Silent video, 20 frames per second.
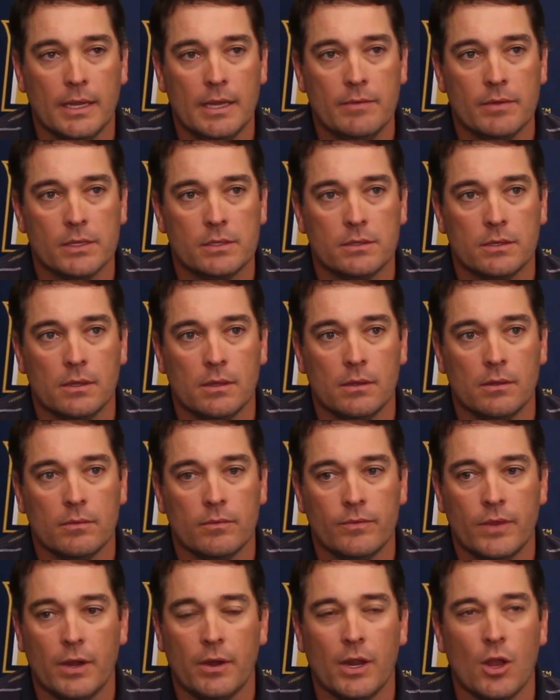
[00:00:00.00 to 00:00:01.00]
leave it
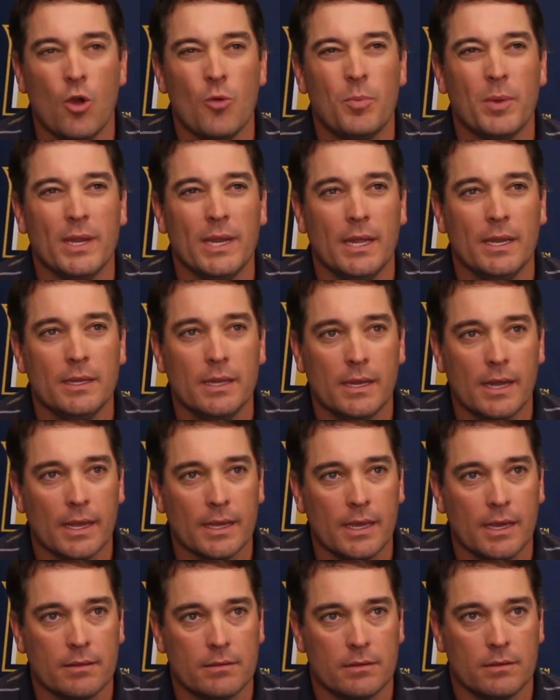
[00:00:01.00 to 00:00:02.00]
to very open-ended,
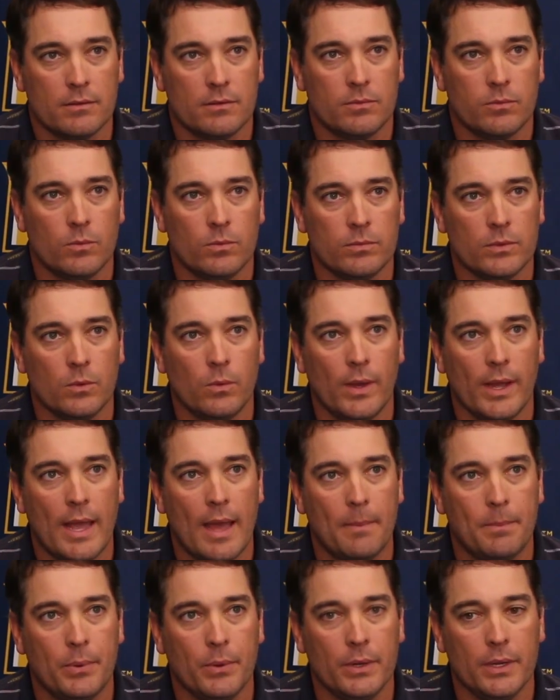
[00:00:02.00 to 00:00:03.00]
I guess is the
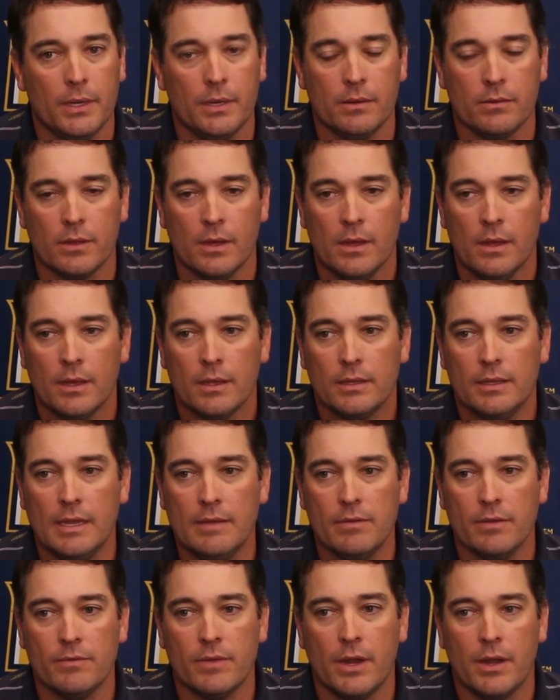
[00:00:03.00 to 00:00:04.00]
way I put it, is
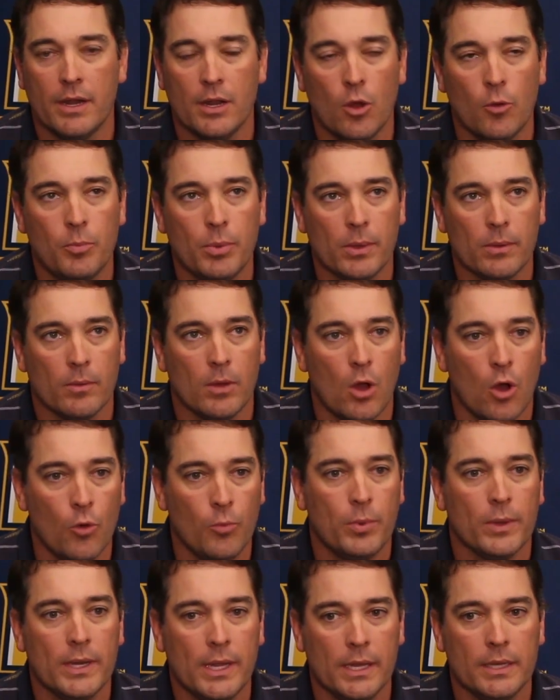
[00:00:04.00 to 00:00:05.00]
leave it very
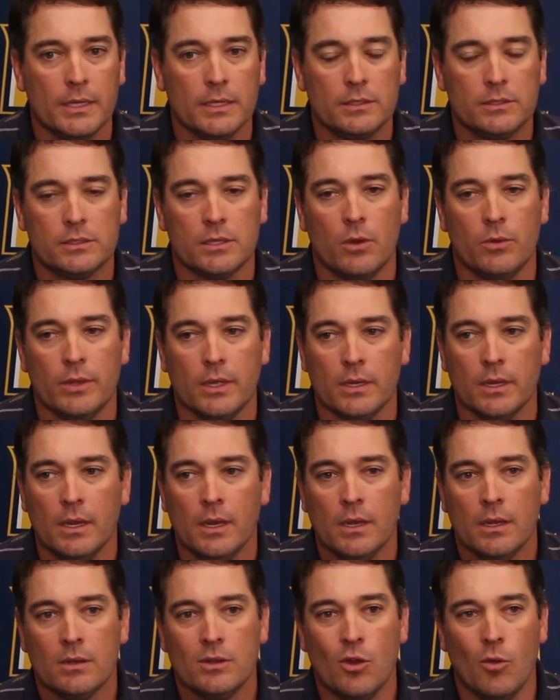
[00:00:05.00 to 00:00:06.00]
open-ended so that
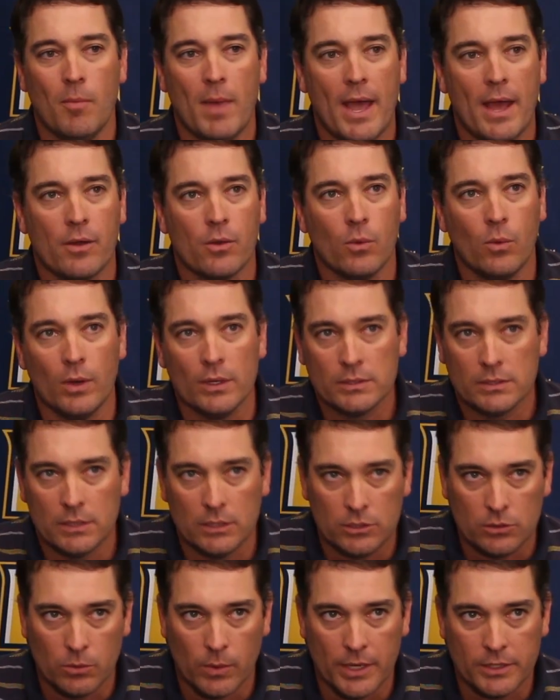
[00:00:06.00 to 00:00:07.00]
no matter what
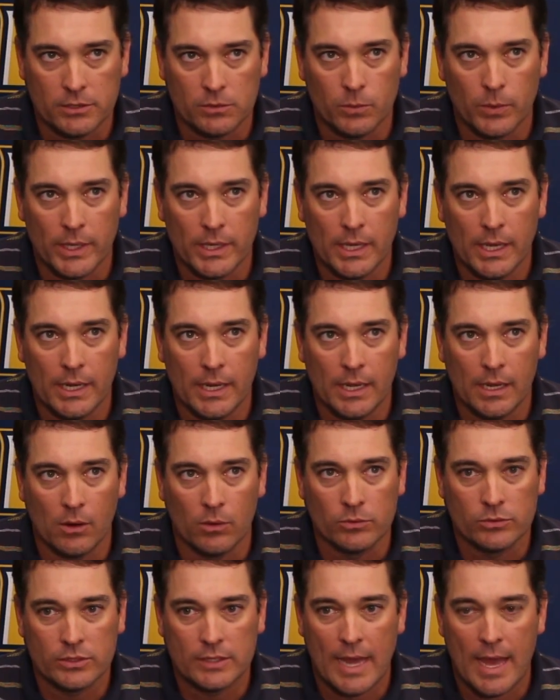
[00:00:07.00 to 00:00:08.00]
situation we get in
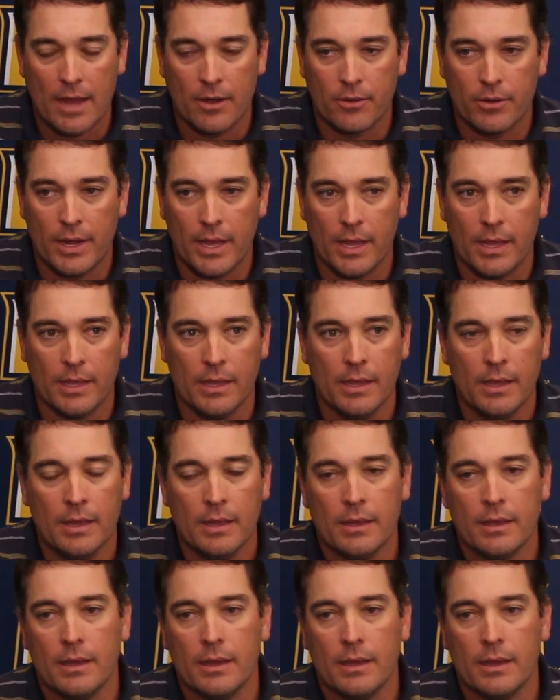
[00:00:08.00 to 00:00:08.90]
on Saturday,